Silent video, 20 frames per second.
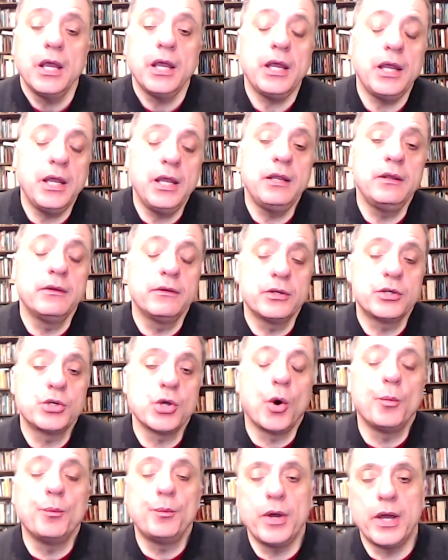in the
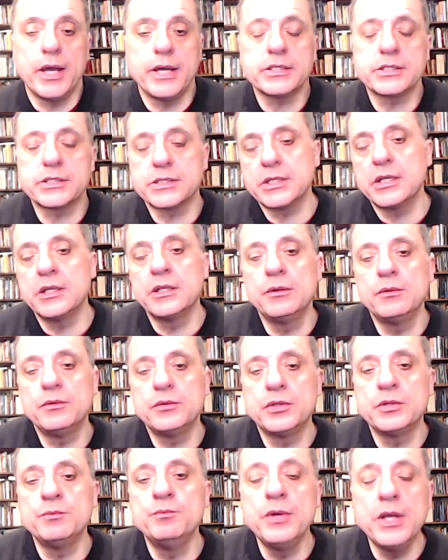Donbass, in
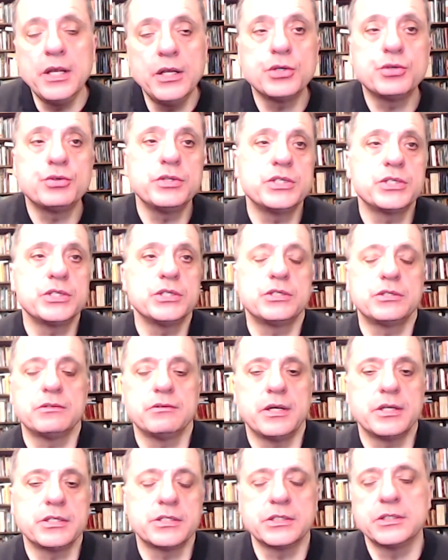the military
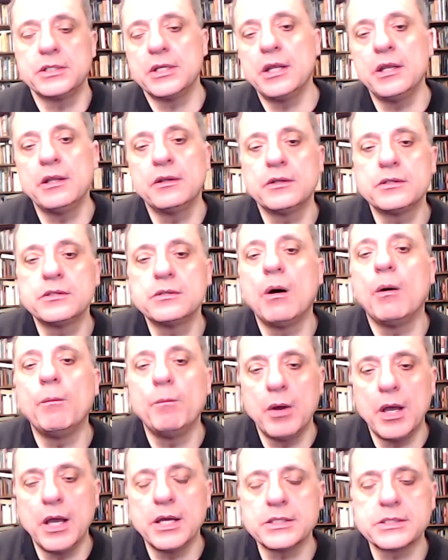situation in the
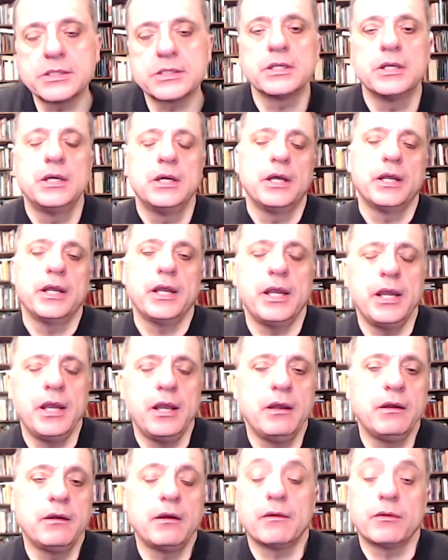Donbass,
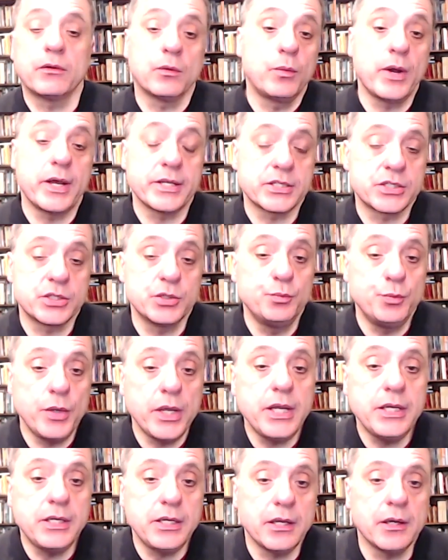in the Western
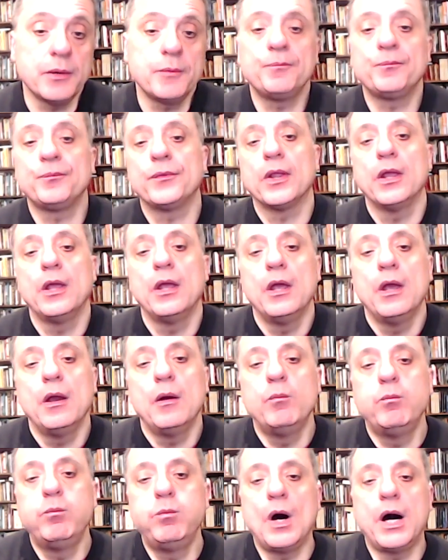media.
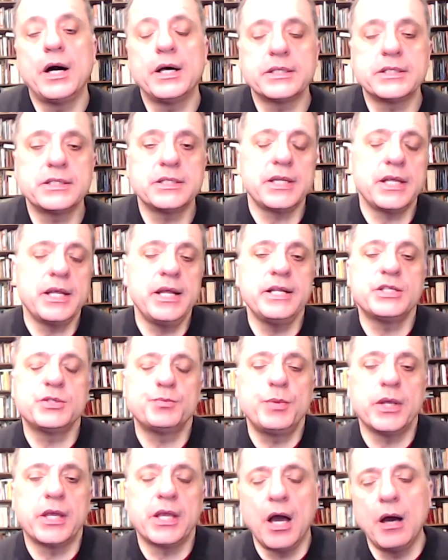But it's
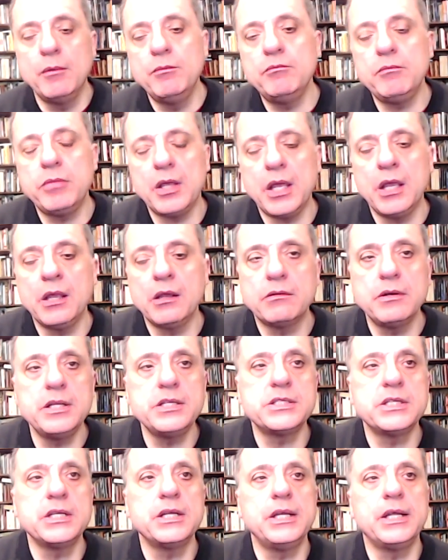become
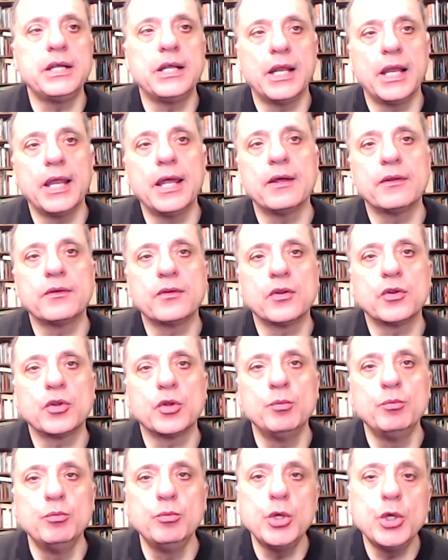increasingly clear that
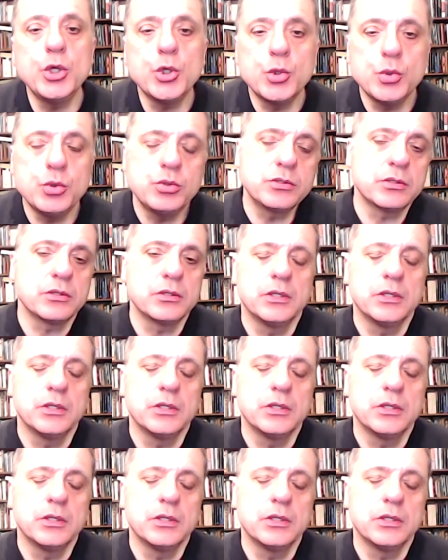the mood